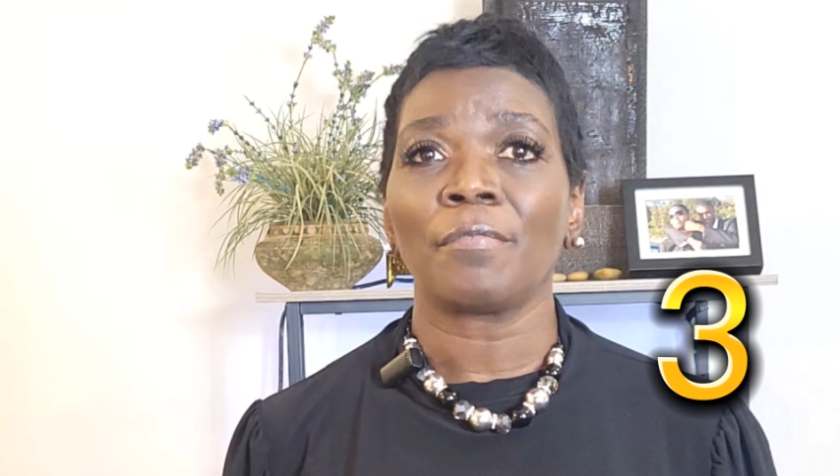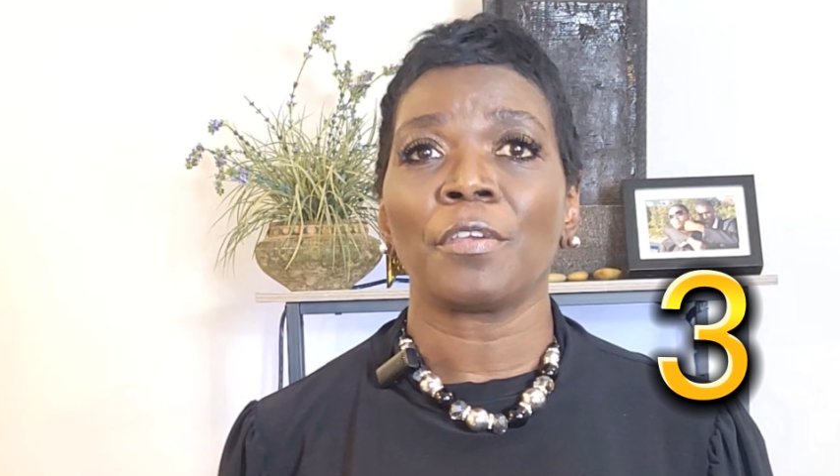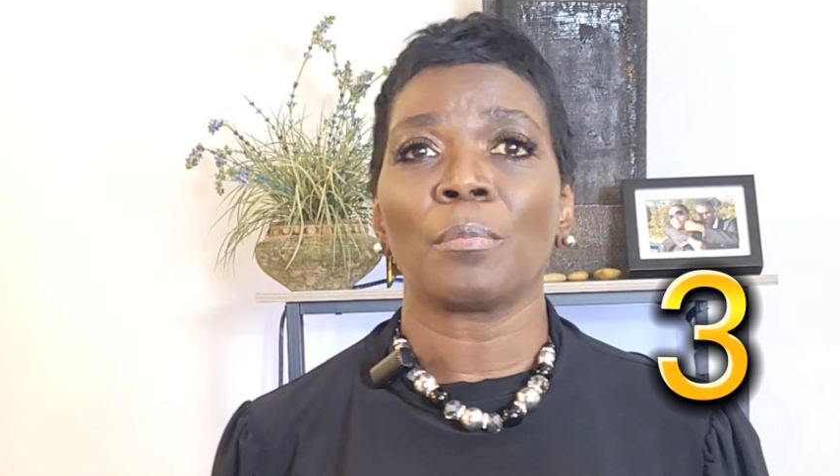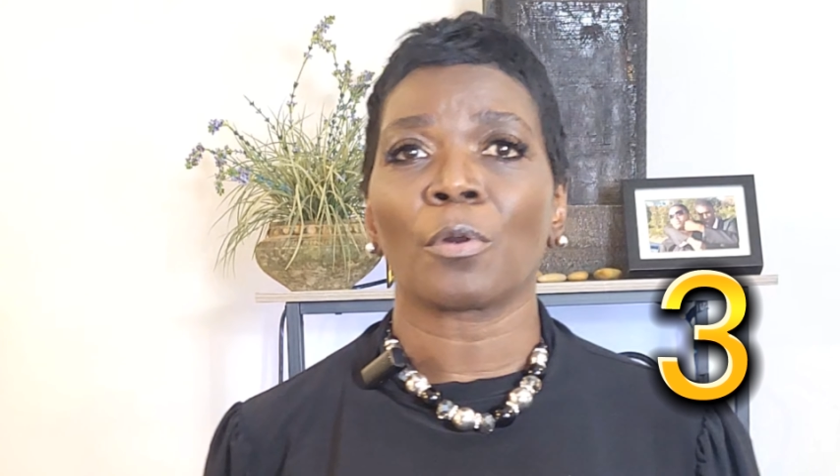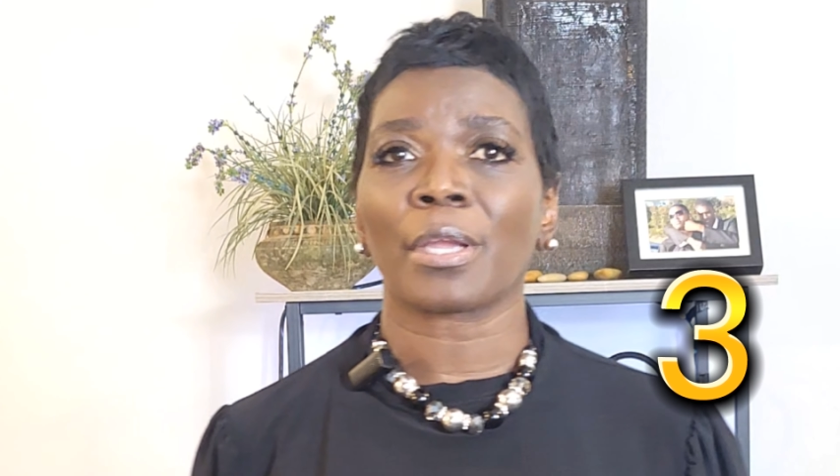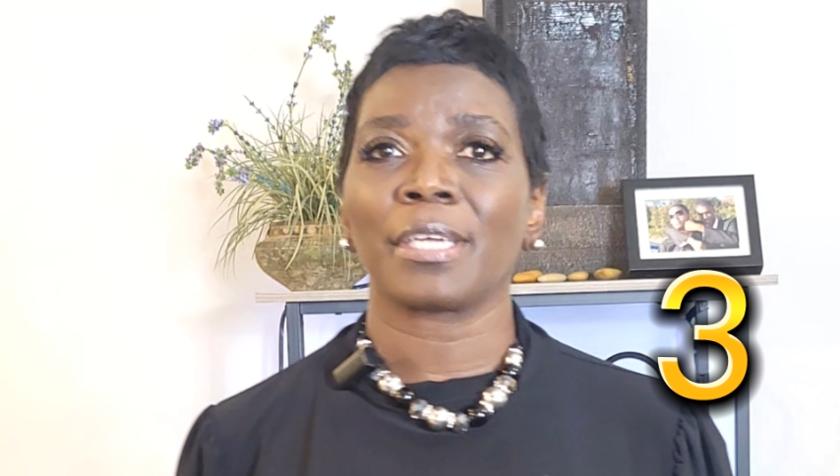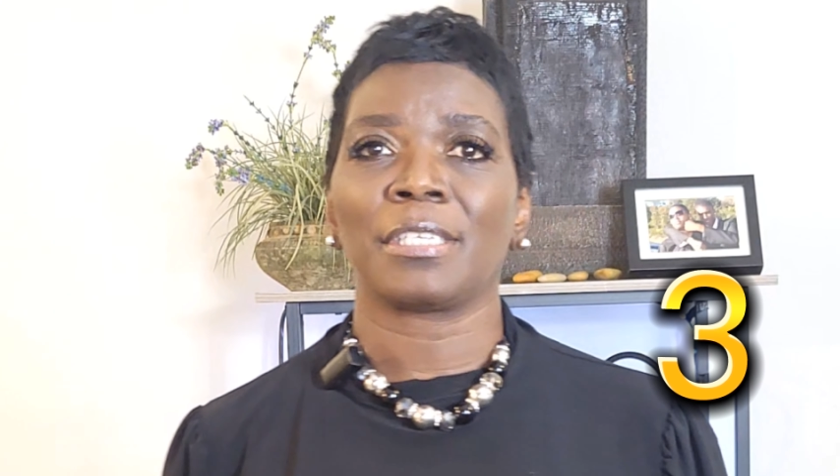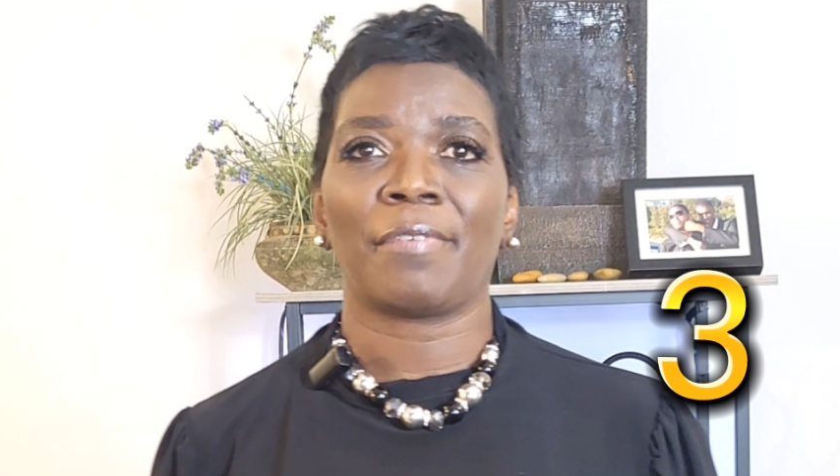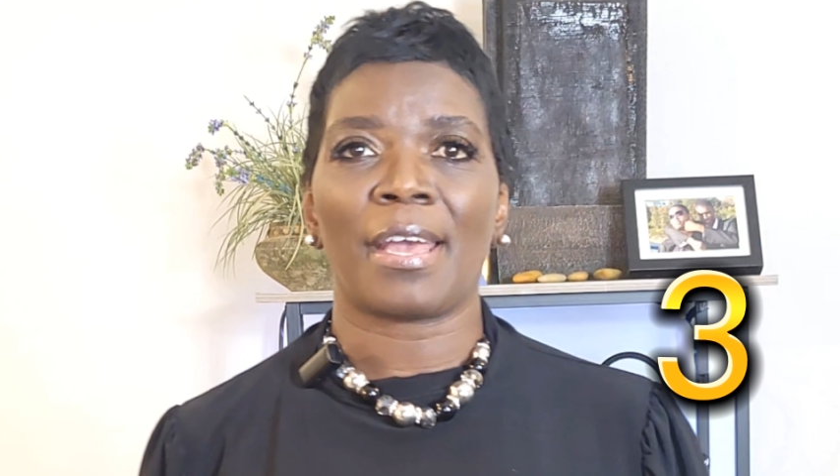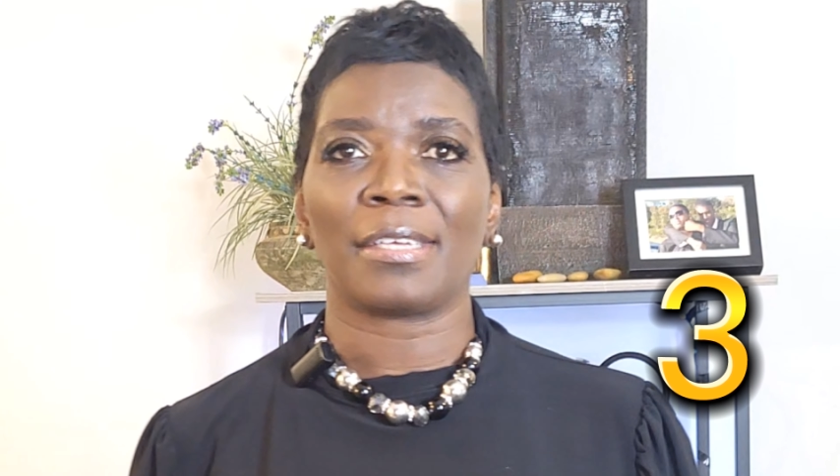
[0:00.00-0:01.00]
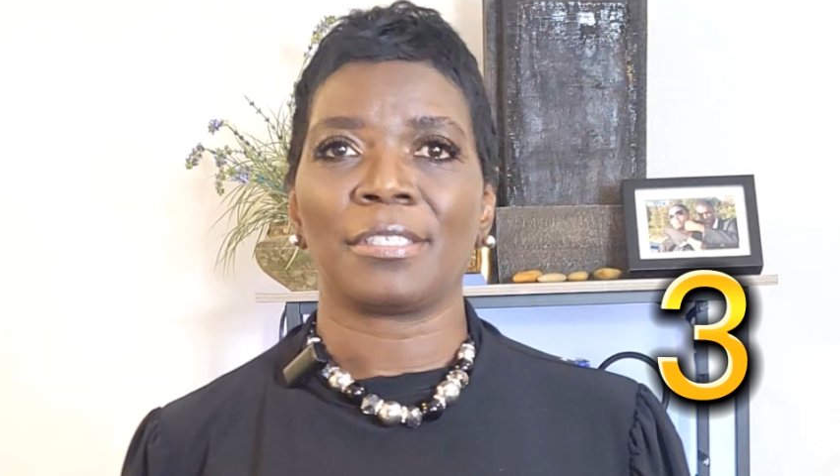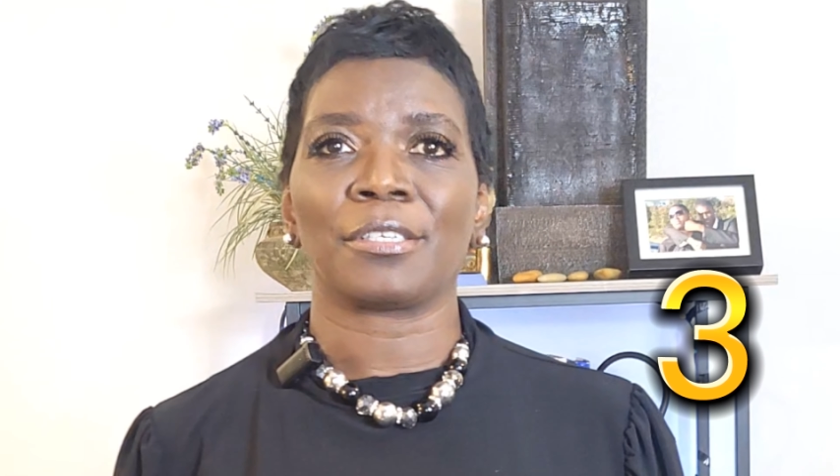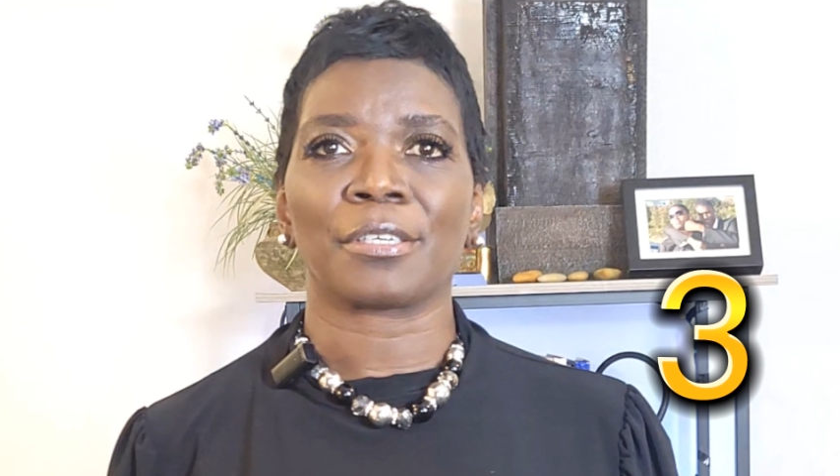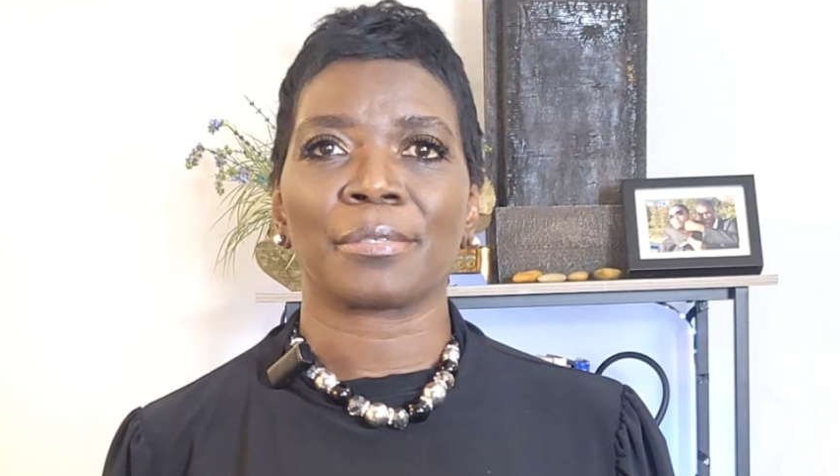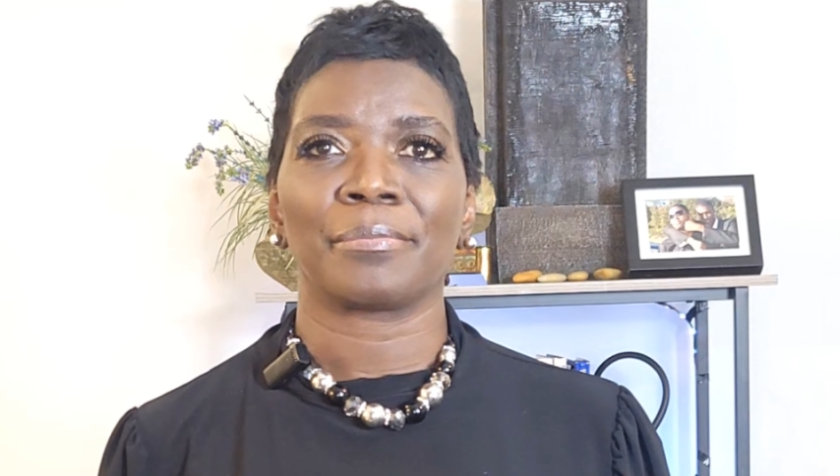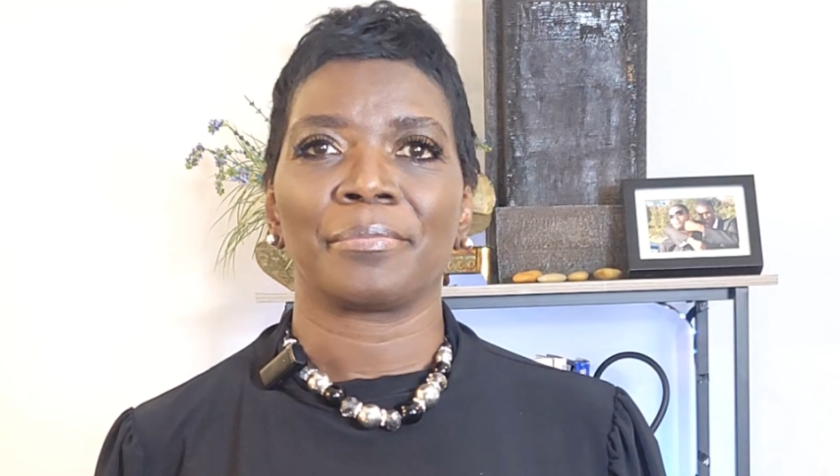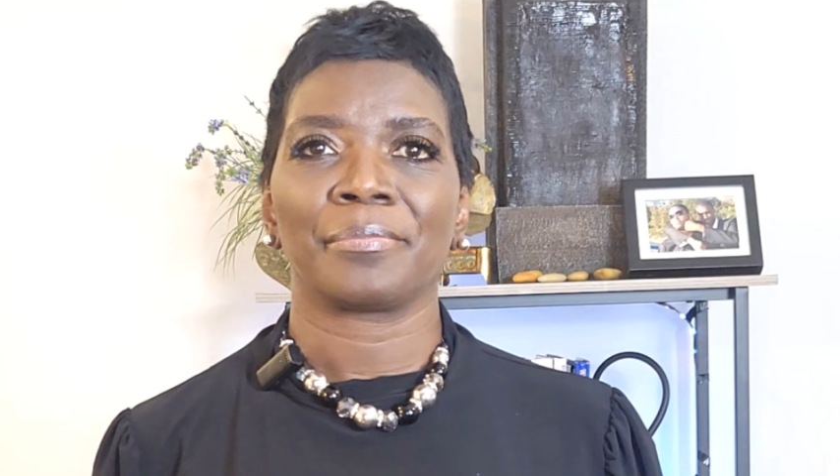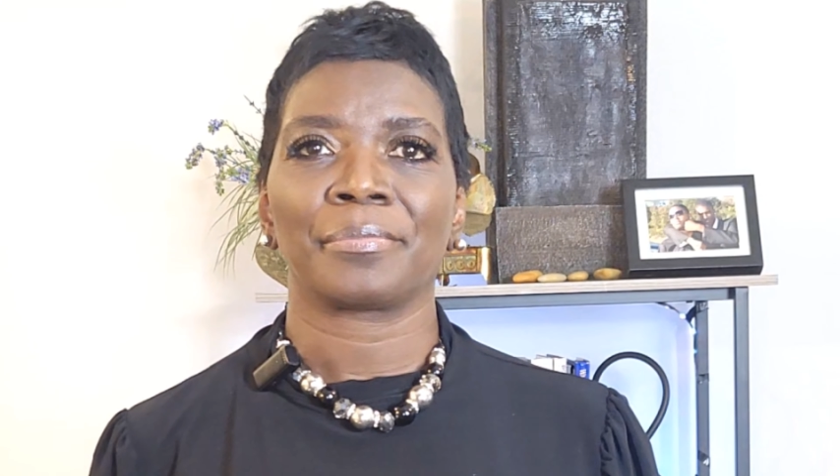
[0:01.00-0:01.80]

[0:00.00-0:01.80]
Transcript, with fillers: off your mortgage faster.